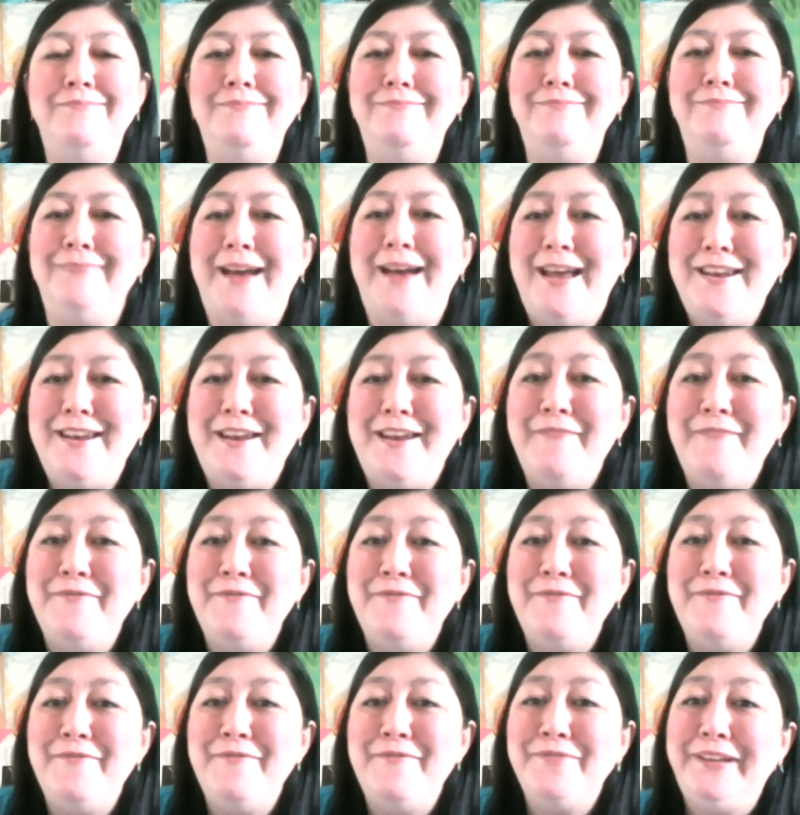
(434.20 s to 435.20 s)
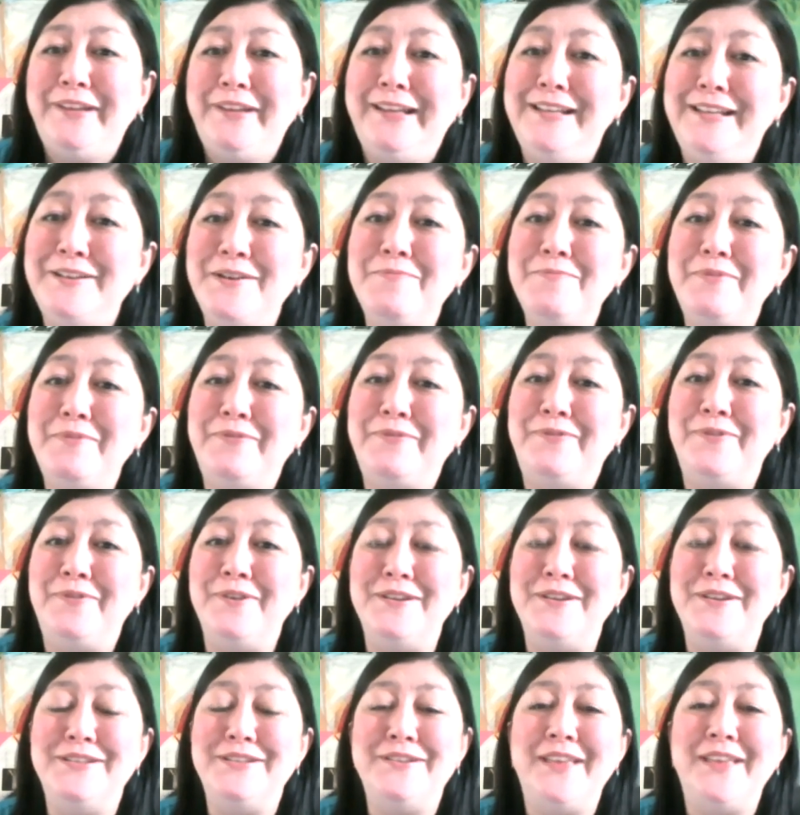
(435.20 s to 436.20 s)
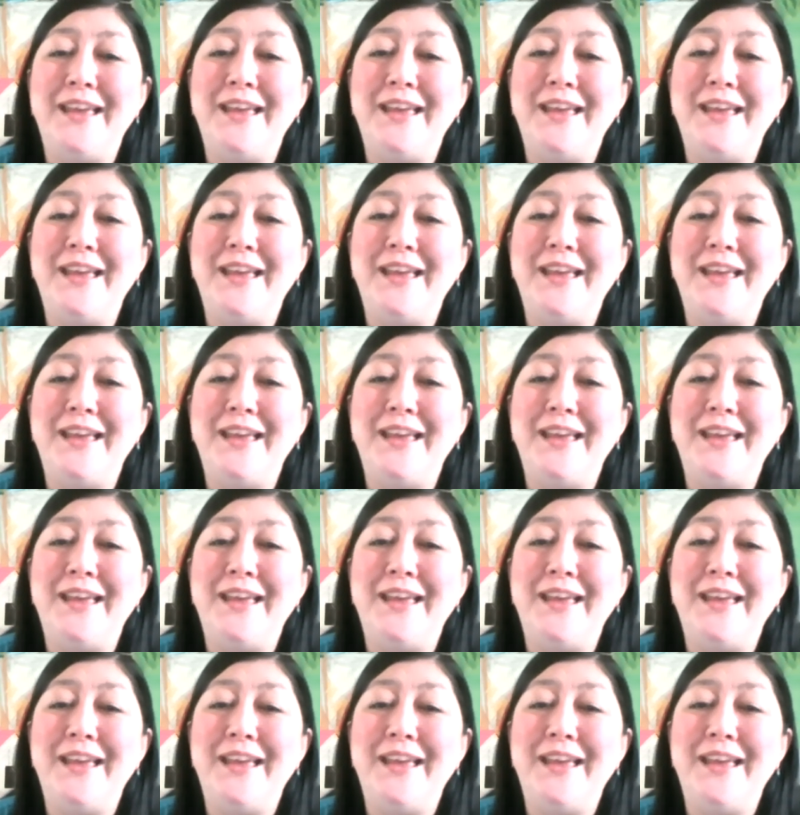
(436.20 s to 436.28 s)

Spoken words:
had never really considered before.